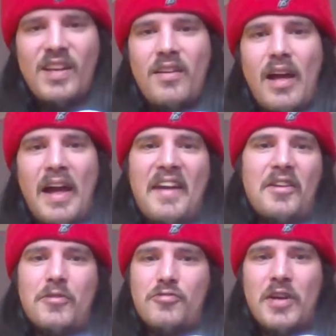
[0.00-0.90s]
Had a
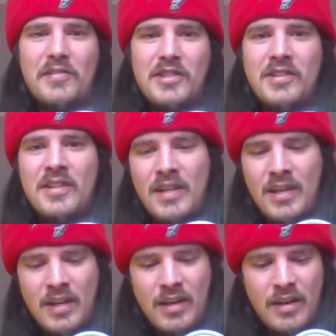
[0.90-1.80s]
good draft.
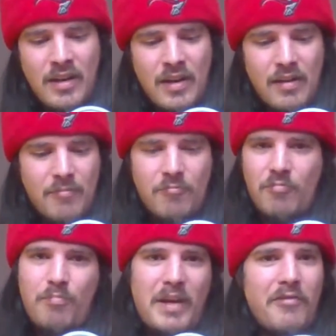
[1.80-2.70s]

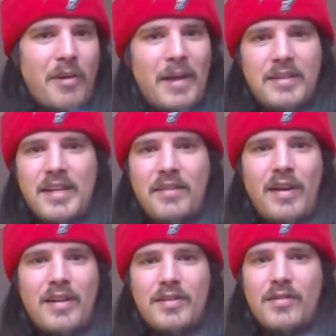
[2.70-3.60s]
Beef up that
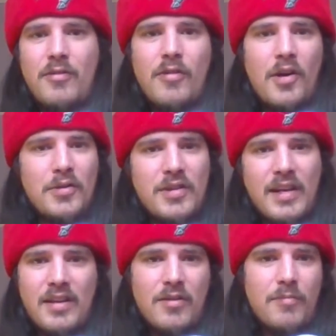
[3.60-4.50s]
defense, and who knows,
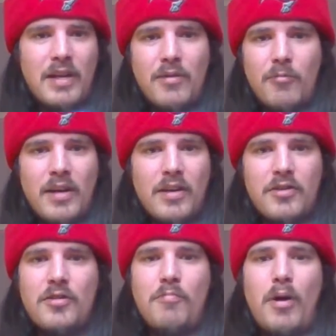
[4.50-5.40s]
they could be winning the
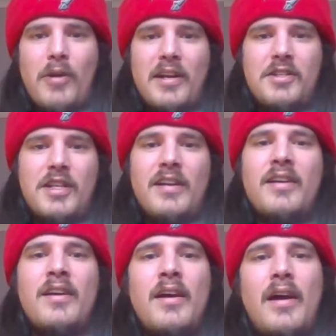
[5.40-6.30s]
Super Bowl next year.
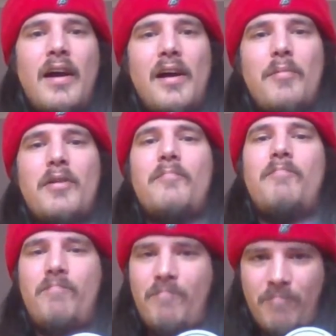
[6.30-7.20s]
But
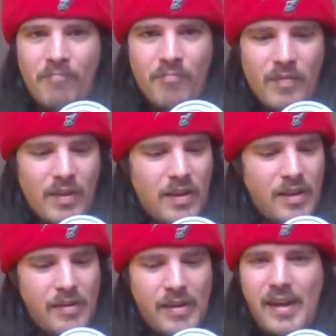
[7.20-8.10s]

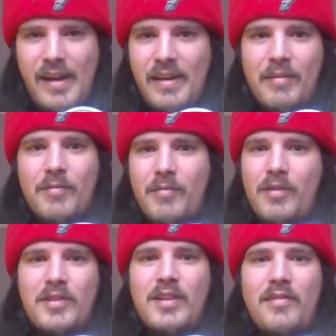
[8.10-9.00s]
yeah,
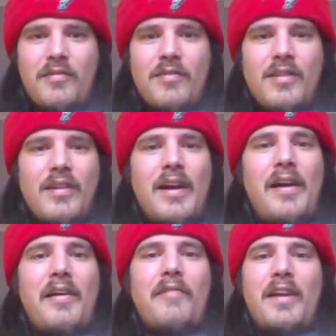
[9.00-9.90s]
good stuff.
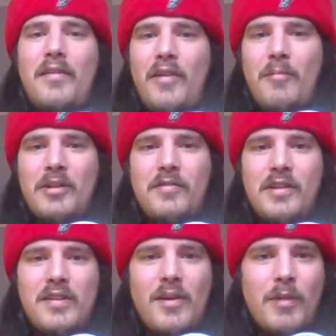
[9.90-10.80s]
Thank you very much for your
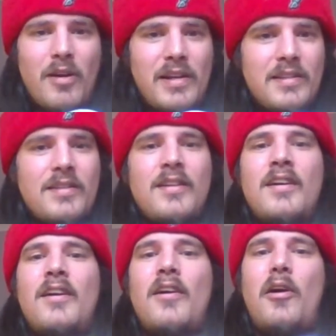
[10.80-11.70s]
time, guys.
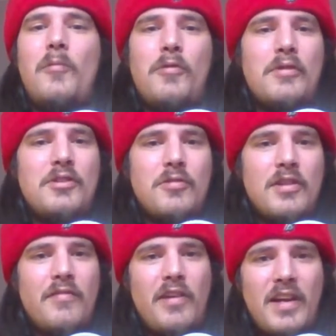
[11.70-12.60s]
Hope you
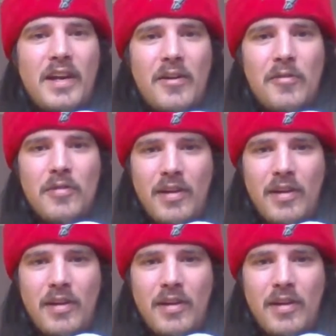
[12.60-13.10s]
enjoyed the video.